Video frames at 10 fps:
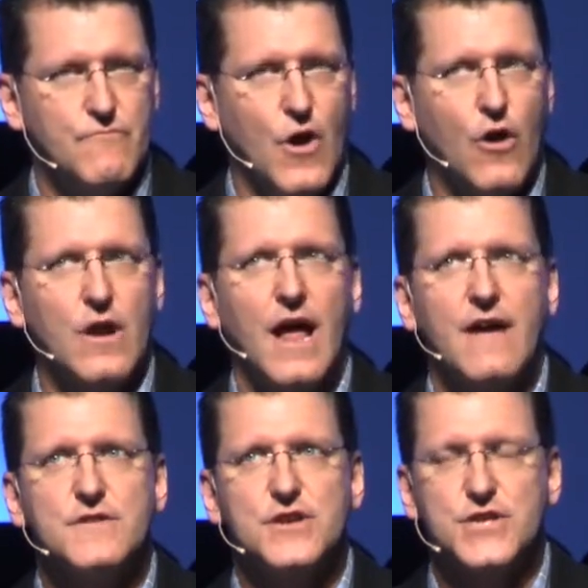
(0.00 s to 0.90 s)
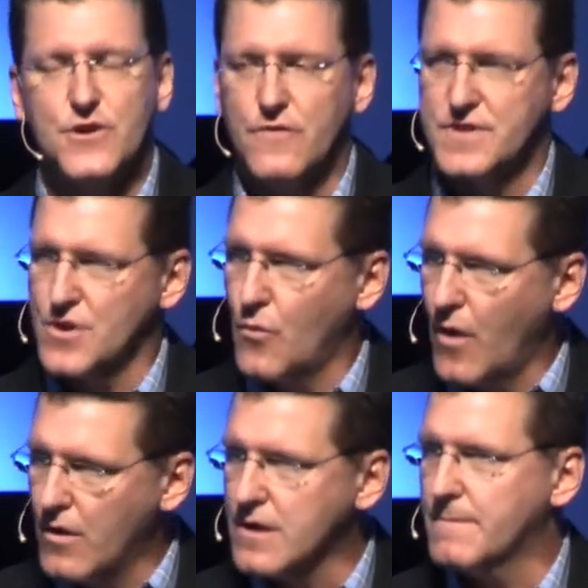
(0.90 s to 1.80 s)
Our lives should serve as a
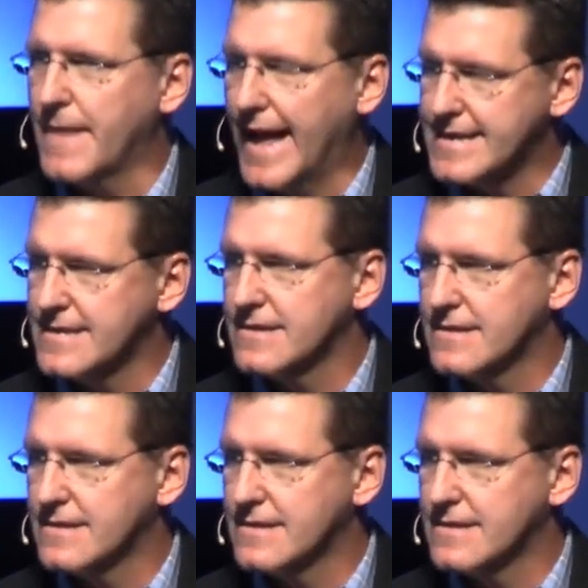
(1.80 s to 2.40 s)
welcome mat